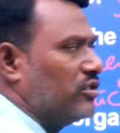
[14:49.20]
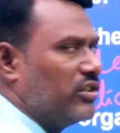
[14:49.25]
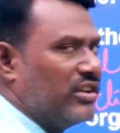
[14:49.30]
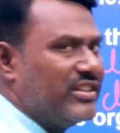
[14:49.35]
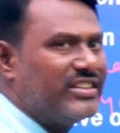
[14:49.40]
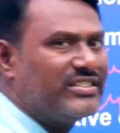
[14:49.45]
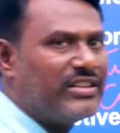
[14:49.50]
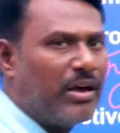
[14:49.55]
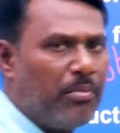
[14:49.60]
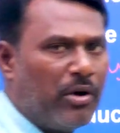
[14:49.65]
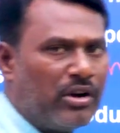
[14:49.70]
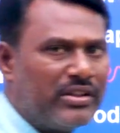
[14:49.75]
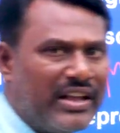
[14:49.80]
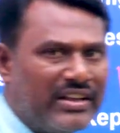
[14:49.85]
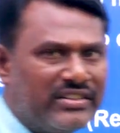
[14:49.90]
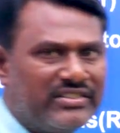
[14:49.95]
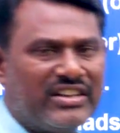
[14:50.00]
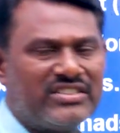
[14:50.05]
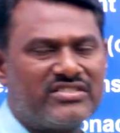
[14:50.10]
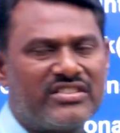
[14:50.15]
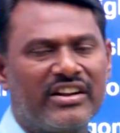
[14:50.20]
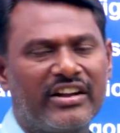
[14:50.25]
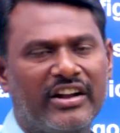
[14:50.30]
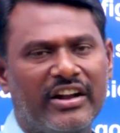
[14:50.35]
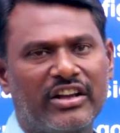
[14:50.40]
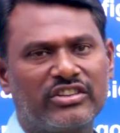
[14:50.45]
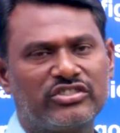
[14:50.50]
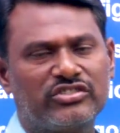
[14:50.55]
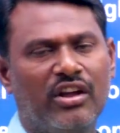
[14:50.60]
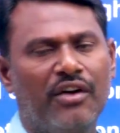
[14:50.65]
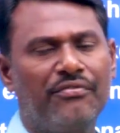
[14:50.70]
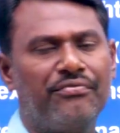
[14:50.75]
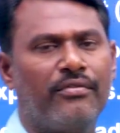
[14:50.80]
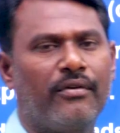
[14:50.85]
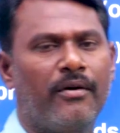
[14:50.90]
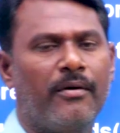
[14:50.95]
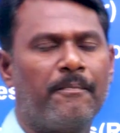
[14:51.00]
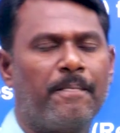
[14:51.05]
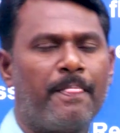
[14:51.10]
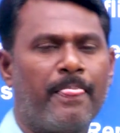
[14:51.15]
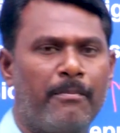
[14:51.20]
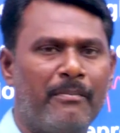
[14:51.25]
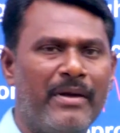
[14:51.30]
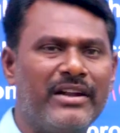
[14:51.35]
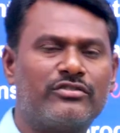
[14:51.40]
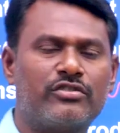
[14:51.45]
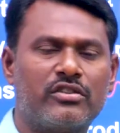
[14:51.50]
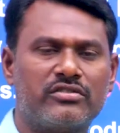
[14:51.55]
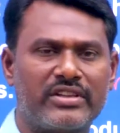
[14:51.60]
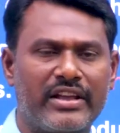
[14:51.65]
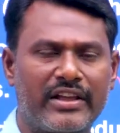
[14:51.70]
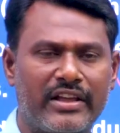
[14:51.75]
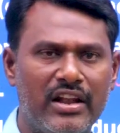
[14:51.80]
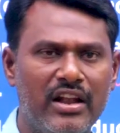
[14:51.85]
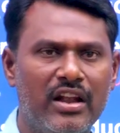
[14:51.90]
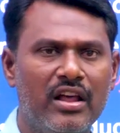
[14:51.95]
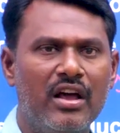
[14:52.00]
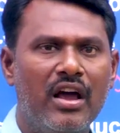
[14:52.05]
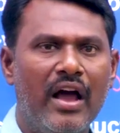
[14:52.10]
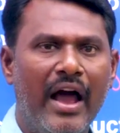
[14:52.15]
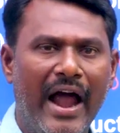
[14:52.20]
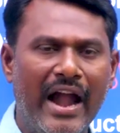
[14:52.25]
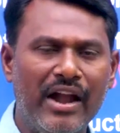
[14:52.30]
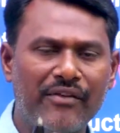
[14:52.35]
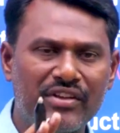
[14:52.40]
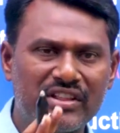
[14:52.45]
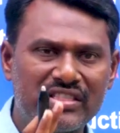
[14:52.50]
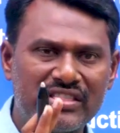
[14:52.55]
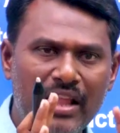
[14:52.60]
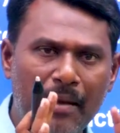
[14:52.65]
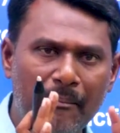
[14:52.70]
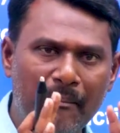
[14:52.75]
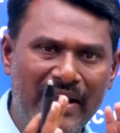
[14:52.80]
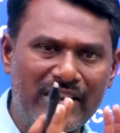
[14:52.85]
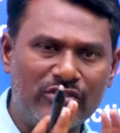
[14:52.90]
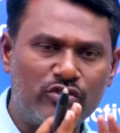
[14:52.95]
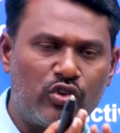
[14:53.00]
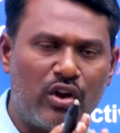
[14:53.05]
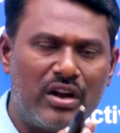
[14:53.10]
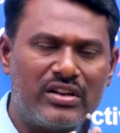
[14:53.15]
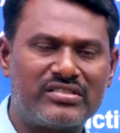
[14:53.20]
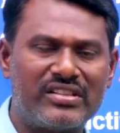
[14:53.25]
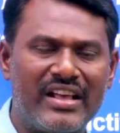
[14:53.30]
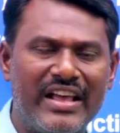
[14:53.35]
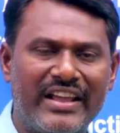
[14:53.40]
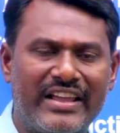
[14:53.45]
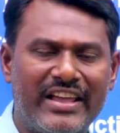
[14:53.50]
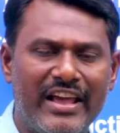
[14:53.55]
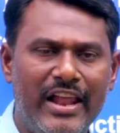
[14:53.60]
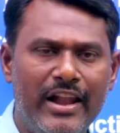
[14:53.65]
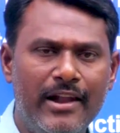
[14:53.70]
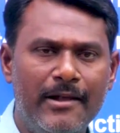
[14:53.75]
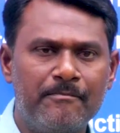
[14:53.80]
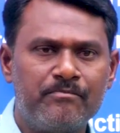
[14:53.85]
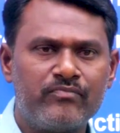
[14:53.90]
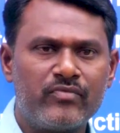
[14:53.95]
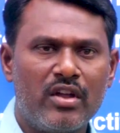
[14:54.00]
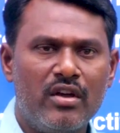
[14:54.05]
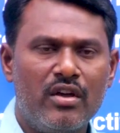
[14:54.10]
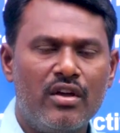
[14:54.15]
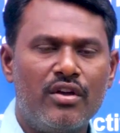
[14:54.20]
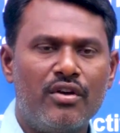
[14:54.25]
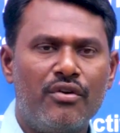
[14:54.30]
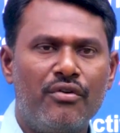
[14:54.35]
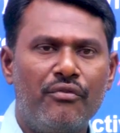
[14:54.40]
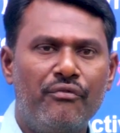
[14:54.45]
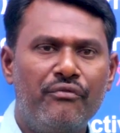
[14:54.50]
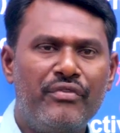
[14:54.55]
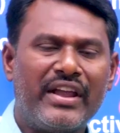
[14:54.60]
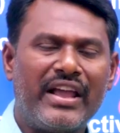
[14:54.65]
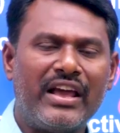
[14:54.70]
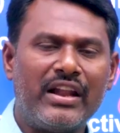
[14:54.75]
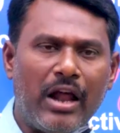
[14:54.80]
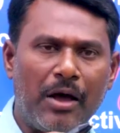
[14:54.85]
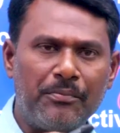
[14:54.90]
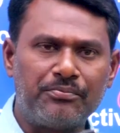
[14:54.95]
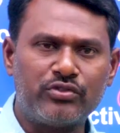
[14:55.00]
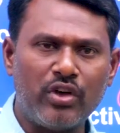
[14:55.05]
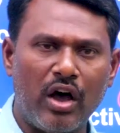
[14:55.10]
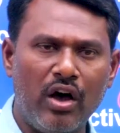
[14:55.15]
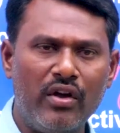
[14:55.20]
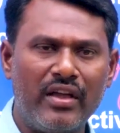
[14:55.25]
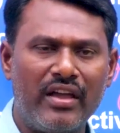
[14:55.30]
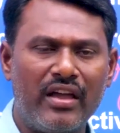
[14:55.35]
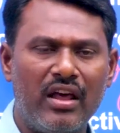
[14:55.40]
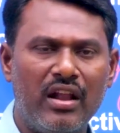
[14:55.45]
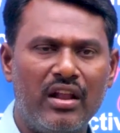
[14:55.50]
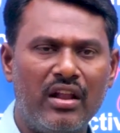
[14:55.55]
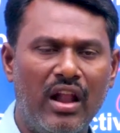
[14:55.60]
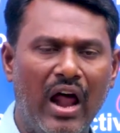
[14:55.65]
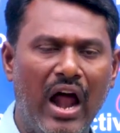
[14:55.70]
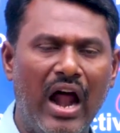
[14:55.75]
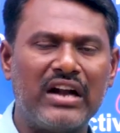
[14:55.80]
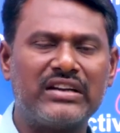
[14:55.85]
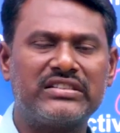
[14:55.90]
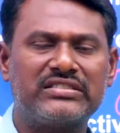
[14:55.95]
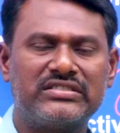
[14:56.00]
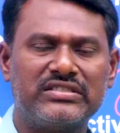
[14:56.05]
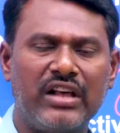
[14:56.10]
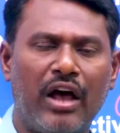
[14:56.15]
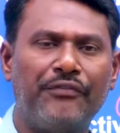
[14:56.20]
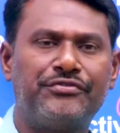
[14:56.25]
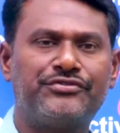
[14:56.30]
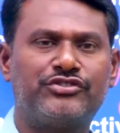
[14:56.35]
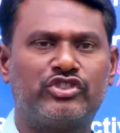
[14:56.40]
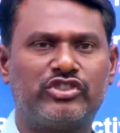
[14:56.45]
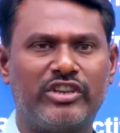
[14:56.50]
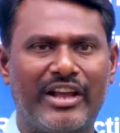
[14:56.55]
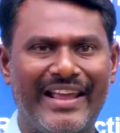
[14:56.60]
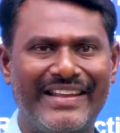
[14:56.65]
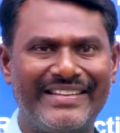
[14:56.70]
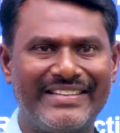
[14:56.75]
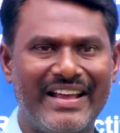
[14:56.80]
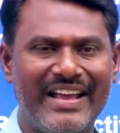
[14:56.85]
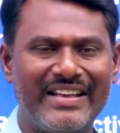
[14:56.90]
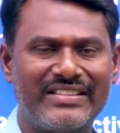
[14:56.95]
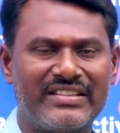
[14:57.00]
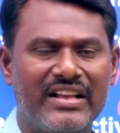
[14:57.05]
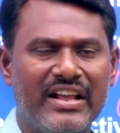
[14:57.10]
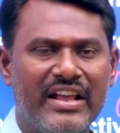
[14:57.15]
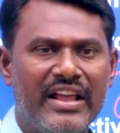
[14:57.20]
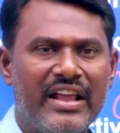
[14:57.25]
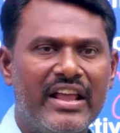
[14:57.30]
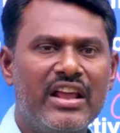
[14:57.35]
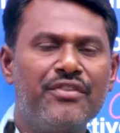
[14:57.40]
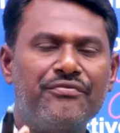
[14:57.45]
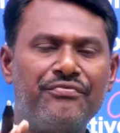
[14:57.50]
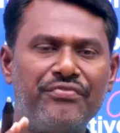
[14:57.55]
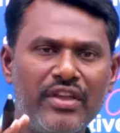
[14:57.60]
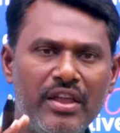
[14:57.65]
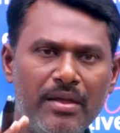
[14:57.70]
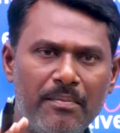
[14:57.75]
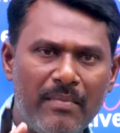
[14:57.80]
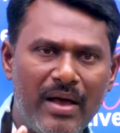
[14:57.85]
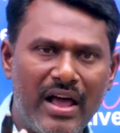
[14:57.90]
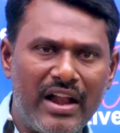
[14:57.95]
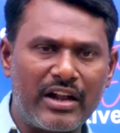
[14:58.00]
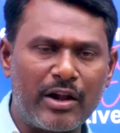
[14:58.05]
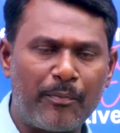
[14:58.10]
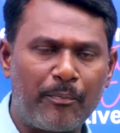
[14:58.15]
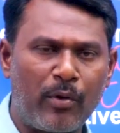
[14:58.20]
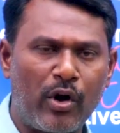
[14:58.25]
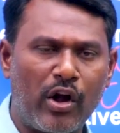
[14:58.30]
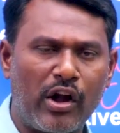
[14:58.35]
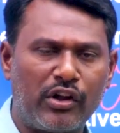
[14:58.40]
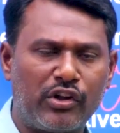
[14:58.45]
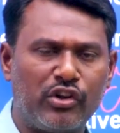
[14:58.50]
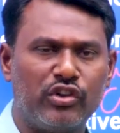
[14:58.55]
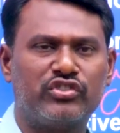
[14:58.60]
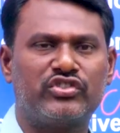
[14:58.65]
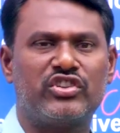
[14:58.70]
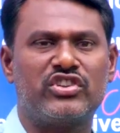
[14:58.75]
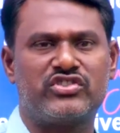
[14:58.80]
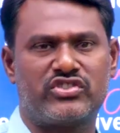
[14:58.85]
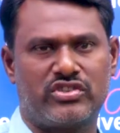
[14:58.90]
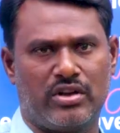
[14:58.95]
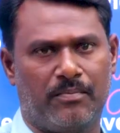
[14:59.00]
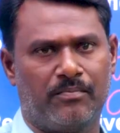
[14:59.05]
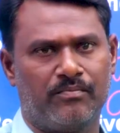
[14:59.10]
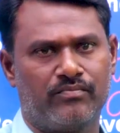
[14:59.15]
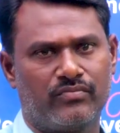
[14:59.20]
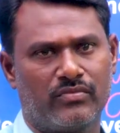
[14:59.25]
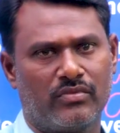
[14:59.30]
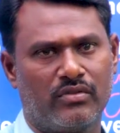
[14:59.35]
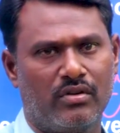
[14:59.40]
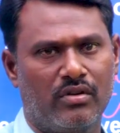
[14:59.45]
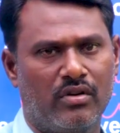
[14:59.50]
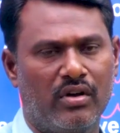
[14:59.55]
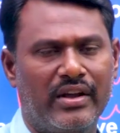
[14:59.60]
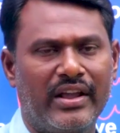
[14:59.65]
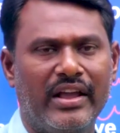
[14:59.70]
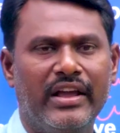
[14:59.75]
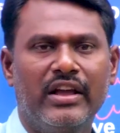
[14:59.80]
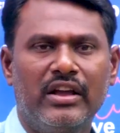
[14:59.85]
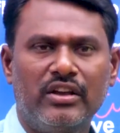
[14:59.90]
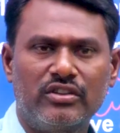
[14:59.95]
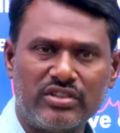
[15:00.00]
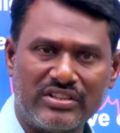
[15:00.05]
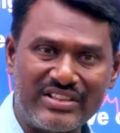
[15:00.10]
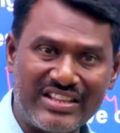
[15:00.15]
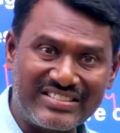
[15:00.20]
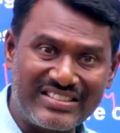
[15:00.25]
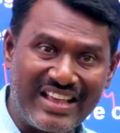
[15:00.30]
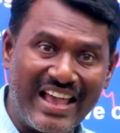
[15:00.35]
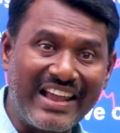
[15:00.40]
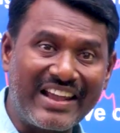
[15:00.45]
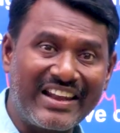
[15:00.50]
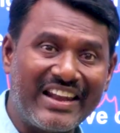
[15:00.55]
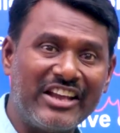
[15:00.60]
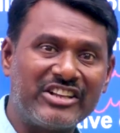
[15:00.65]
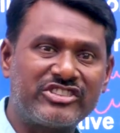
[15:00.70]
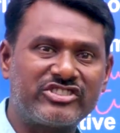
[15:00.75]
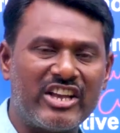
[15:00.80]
so this is about just the introduction of menstrual cycle, and within the menstrual cycle we can observe lots of changes in female reproductive system. Okay, so the cyclic